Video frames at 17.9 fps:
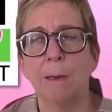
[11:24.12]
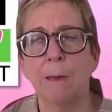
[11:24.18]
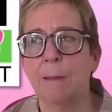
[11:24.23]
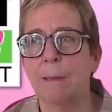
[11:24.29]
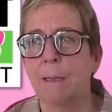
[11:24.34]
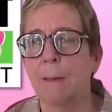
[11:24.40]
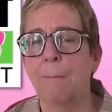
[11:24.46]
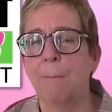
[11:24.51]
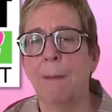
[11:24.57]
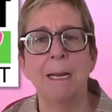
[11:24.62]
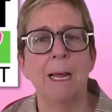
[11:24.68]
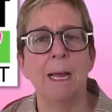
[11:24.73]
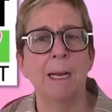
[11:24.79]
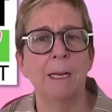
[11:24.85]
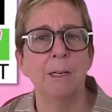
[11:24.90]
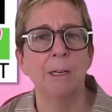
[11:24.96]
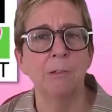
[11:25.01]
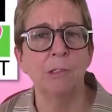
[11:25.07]
that might
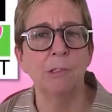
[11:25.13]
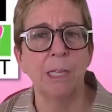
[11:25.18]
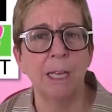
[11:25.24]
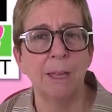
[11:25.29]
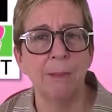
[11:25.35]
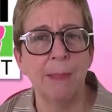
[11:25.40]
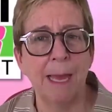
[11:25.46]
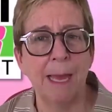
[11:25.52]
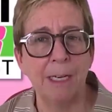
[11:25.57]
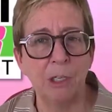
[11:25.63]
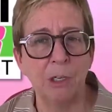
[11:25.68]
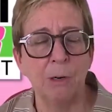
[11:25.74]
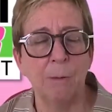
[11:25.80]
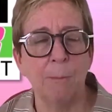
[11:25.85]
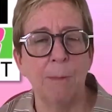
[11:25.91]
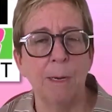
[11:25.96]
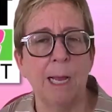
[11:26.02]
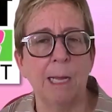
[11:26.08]
not understand that
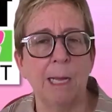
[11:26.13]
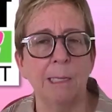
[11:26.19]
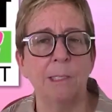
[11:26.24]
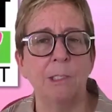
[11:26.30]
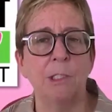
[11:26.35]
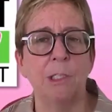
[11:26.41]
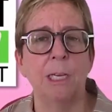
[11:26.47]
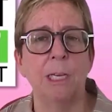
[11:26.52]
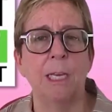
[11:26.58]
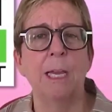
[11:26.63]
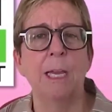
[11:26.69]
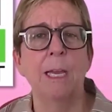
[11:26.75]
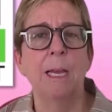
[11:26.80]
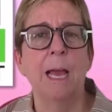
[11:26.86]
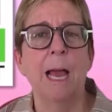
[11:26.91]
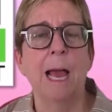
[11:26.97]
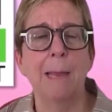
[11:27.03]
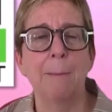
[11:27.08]
terminology,
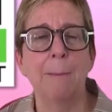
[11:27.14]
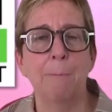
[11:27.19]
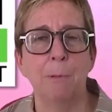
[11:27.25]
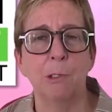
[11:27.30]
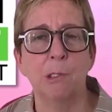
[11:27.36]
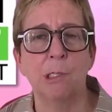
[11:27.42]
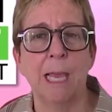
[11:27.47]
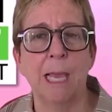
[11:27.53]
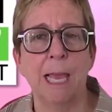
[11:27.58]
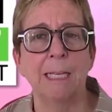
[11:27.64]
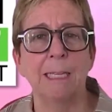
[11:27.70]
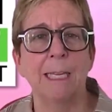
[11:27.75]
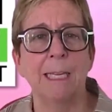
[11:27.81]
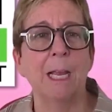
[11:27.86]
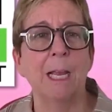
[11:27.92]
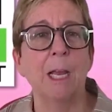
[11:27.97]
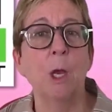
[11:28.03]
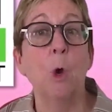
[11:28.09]

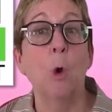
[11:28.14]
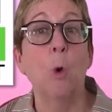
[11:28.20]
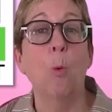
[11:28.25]
hyperscaling.